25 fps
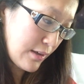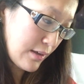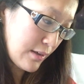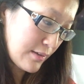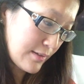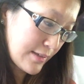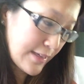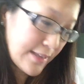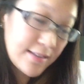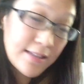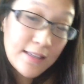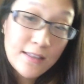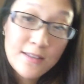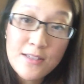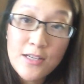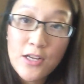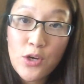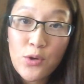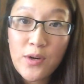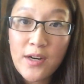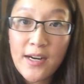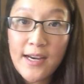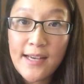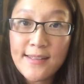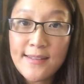Since it's
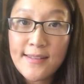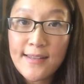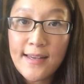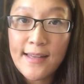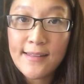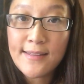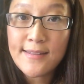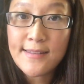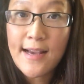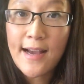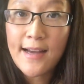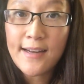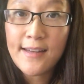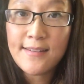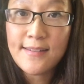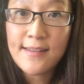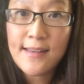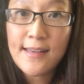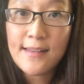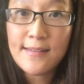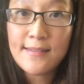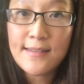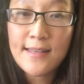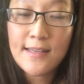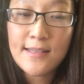newer, it's not as
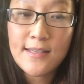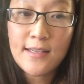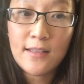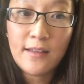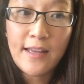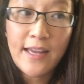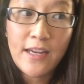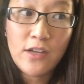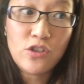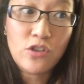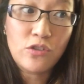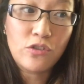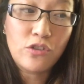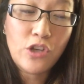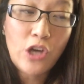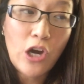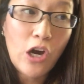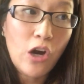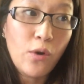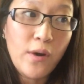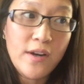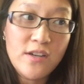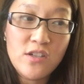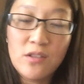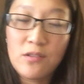easy to like just
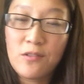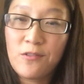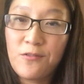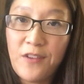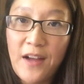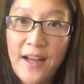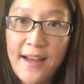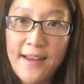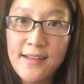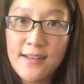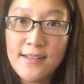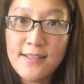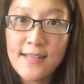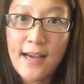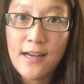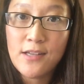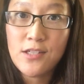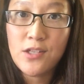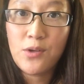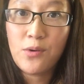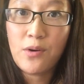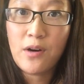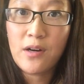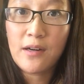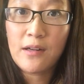go and just find a
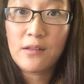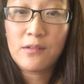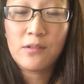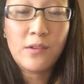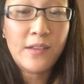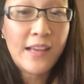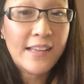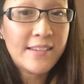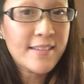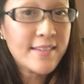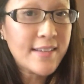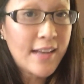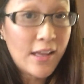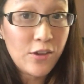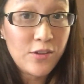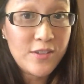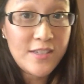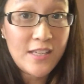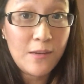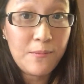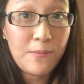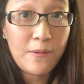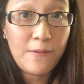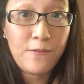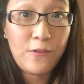tattoo artist. So that's another
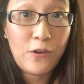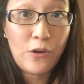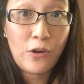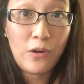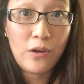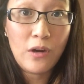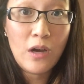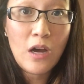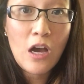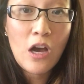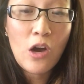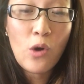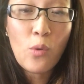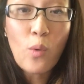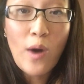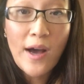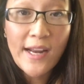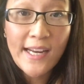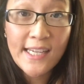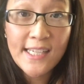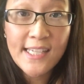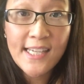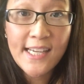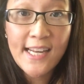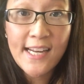tip if you're
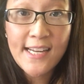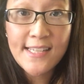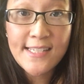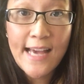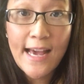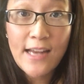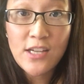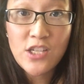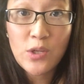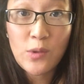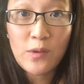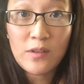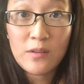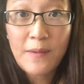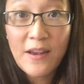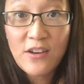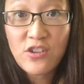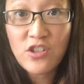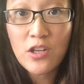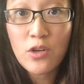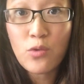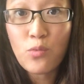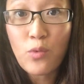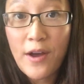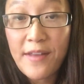wanting to get a tattoo,
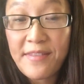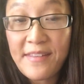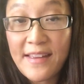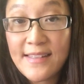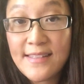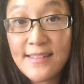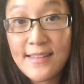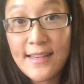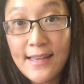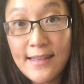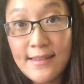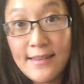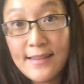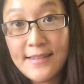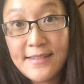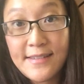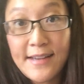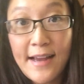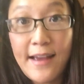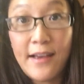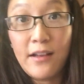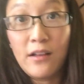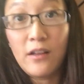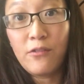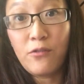especially one that's in the
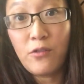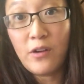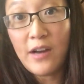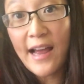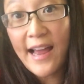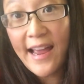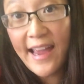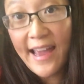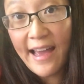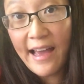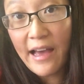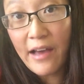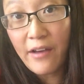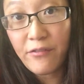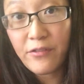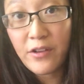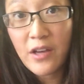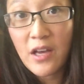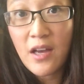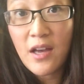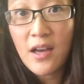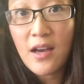style of what I have.